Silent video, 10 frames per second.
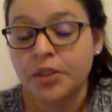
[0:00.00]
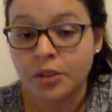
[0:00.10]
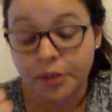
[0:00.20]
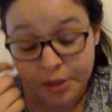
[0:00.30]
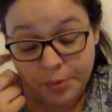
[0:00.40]

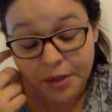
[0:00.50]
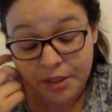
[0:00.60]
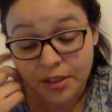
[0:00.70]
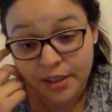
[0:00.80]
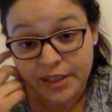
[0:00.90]

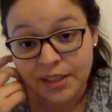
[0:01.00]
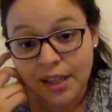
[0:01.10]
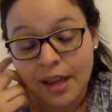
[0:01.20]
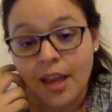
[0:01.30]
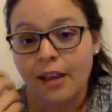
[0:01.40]
corresponding to this
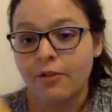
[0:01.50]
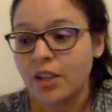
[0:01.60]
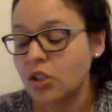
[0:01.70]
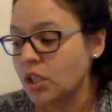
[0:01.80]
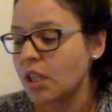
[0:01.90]
state.
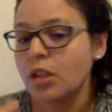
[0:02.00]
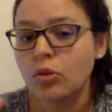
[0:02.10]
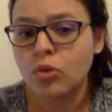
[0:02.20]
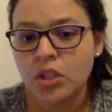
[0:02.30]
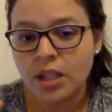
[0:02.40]

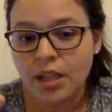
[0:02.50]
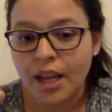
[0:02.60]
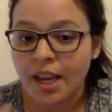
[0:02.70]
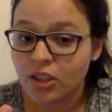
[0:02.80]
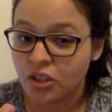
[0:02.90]
VG, UG,
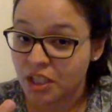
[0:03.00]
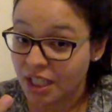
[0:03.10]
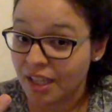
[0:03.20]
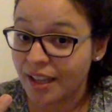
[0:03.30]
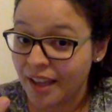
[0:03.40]

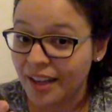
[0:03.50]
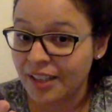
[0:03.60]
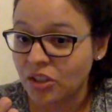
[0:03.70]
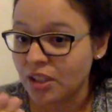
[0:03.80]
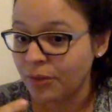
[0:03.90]
HG, and
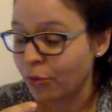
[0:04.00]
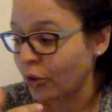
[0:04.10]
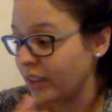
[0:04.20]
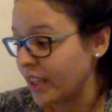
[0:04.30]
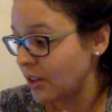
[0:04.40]
SG for
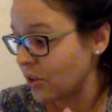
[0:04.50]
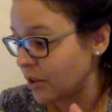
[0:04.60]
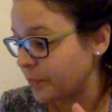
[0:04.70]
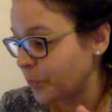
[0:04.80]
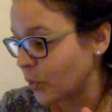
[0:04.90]

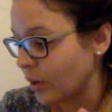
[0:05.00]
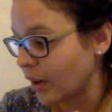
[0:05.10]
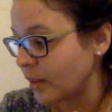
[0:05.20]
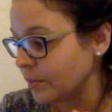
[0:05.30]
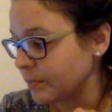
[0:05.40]
later,
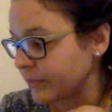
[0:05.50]
okay?